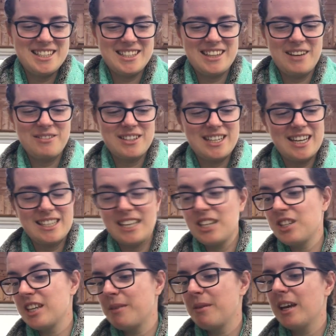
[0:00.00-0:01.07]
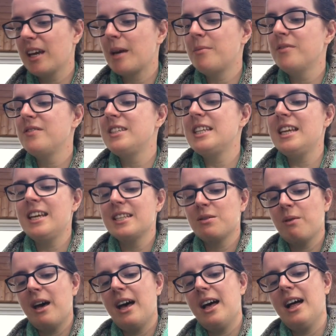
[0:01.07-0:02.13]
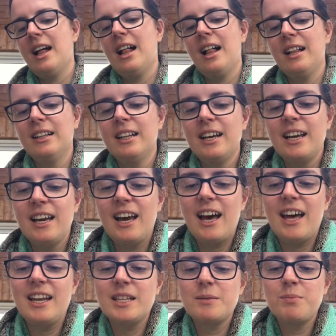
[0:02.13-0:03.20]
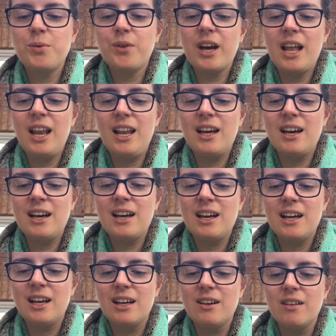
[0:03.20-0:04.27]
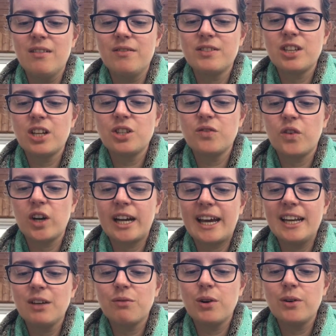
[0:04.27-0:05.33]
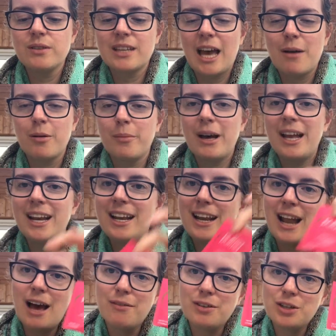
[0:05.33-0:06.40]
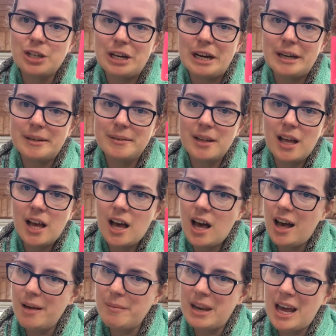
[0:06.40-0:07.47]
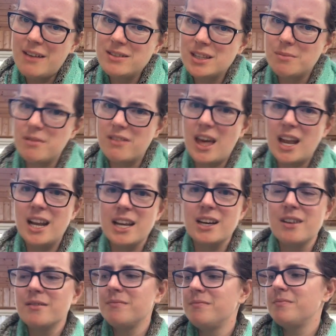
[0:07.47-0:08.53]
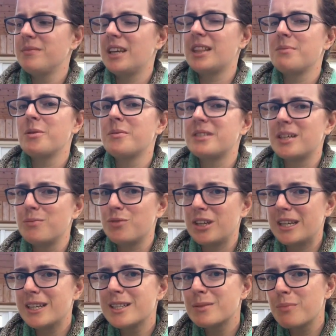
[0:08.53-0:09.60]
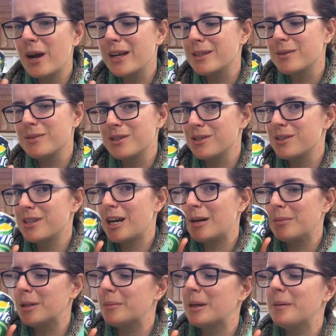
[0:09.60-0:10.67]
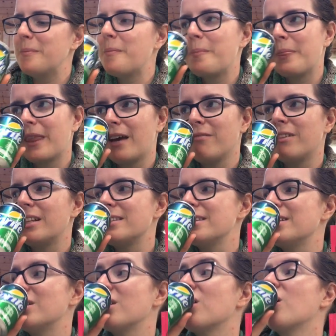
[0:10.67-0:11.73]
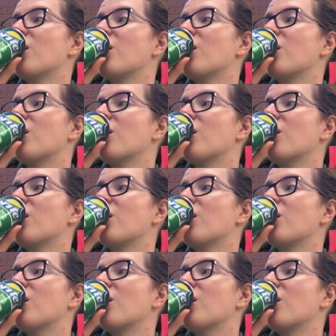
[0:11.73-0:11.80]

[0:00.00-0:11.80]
So that was nice. And she gave me a cup of tea as well. And it's Puka Love. Touch of organic rose, chamomile and lavender. I'm going to have some of that later. At the moment I'm drinking Sprite, which is terrible, but I fancied it.